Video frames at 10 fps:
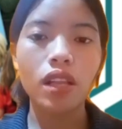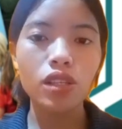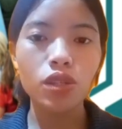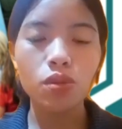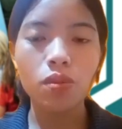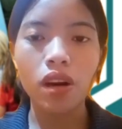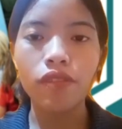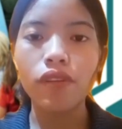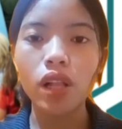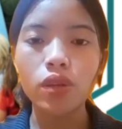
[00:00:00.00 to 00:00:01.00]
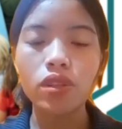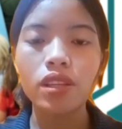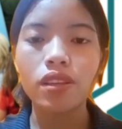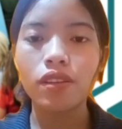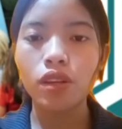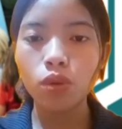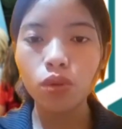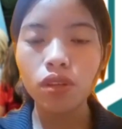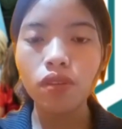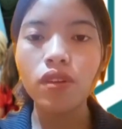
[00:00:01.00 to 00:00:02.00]
classroom are valued in
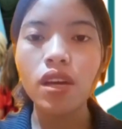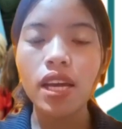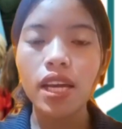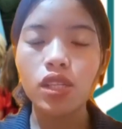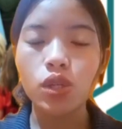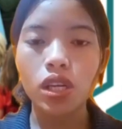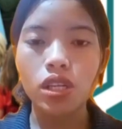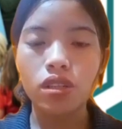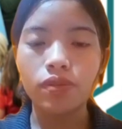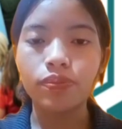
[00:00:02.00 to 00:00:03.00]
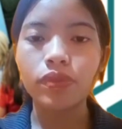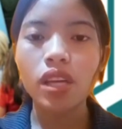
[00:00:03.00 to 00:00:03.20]
inclusive education.